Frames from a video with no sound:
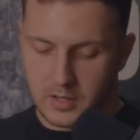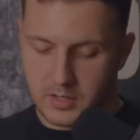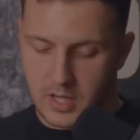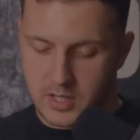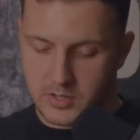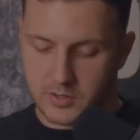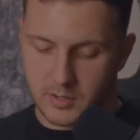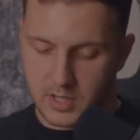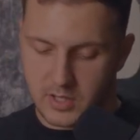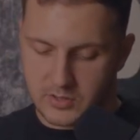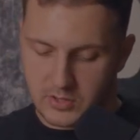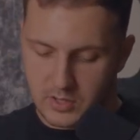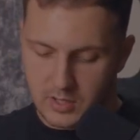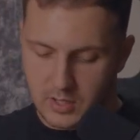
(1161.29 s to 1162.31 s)
The answer
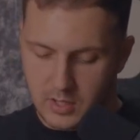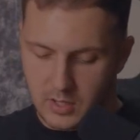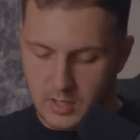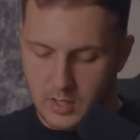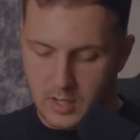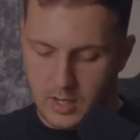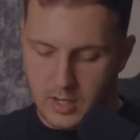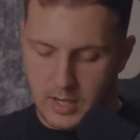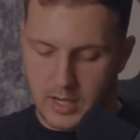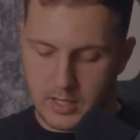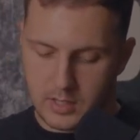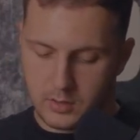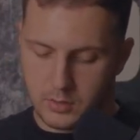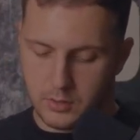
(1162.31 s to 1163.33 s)
is,
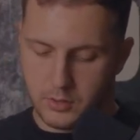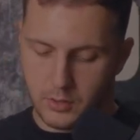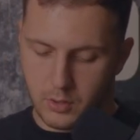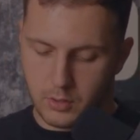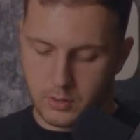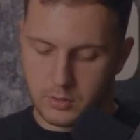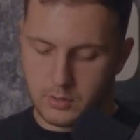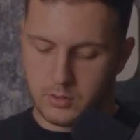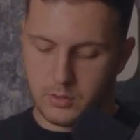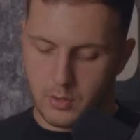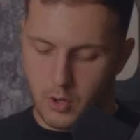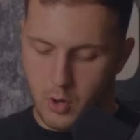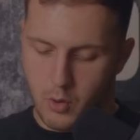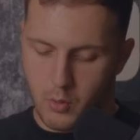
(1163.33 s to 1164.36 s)
I don't
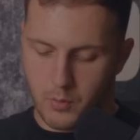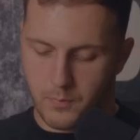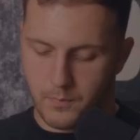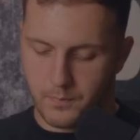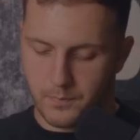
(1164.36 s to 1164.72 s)
know.